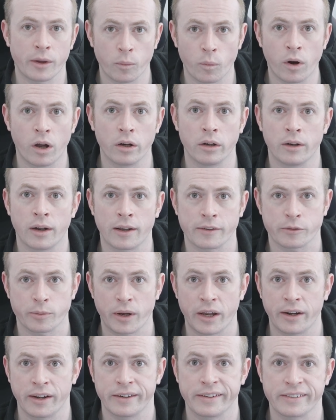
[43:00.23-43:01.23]
they want. That's
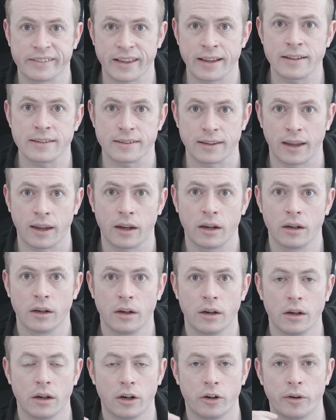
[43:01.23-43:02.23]
why they're the sensei.
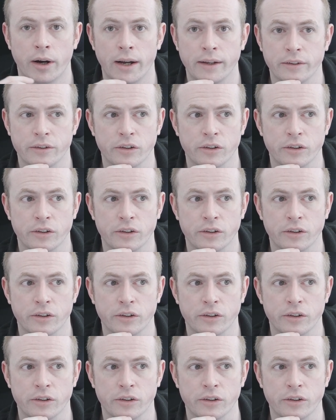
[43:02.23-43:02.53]
All right,